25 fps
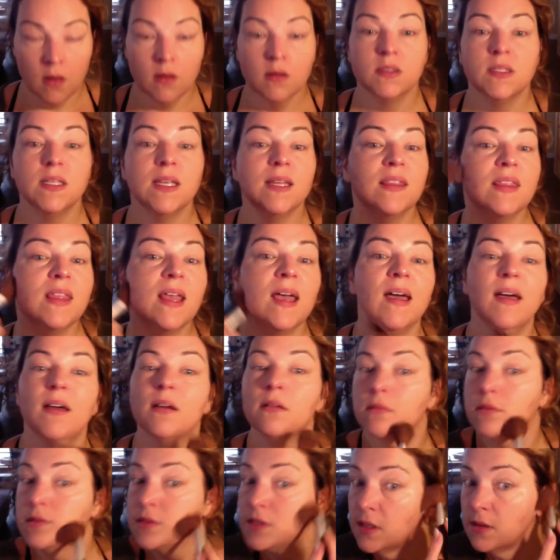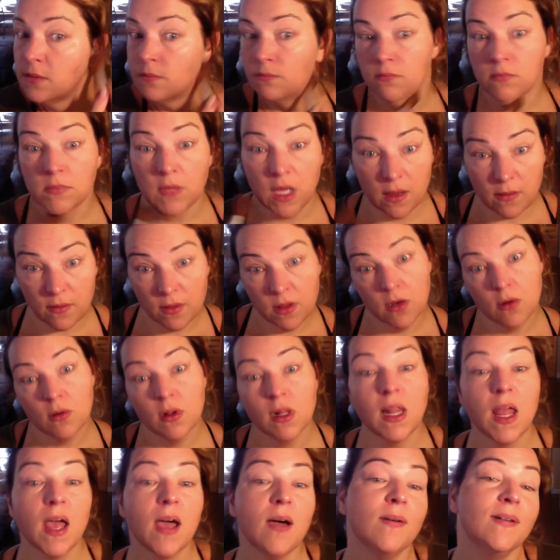Did that. See? Now I have a little
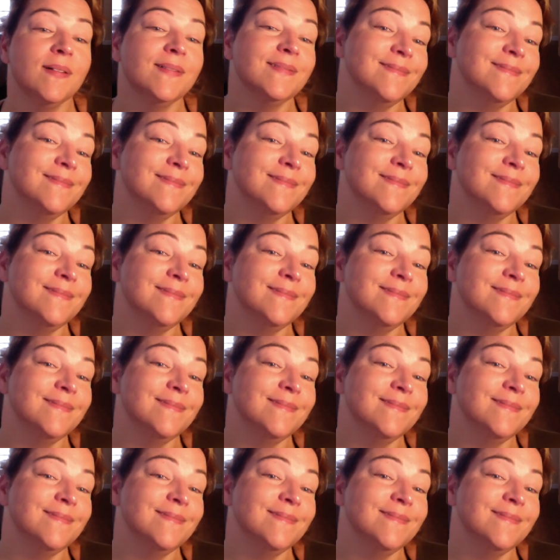glow.